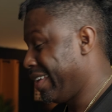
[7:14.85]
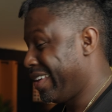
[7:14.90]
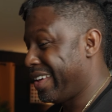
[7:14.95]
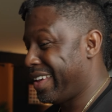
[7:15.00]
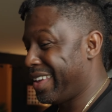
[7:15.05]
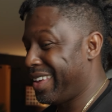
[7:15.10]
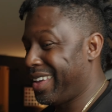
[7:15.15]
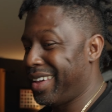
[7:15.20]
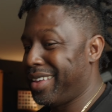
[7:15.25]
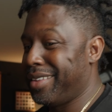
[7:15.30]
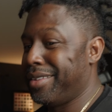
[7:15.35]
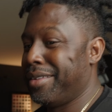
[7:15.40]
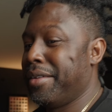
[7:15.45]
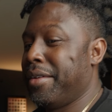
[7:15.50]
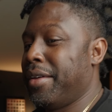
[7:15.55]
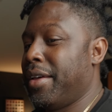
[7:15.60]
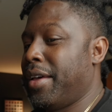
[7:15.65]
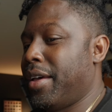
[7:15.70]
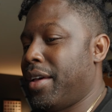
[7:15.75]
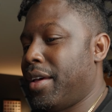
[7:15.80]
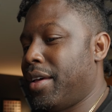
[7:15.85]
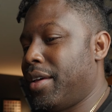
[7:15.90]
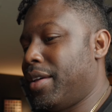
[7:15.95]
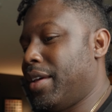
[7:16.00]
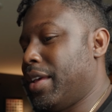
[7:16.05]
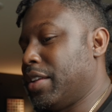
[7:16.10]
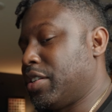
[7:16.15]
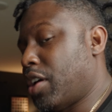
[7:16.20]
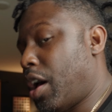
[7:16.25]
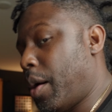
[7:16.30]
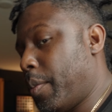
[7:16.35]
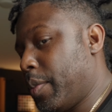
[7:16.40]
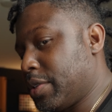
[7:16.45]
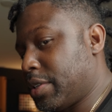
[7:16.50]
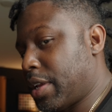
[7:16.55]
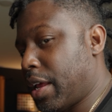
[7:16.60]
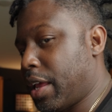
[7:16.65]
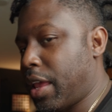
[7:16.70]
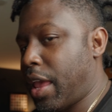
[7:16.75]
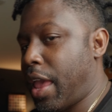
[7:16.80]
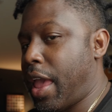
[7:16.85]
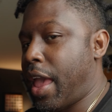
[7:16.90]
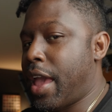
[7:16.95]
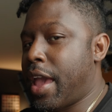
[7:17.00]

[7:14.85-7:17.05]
Again, it's almost like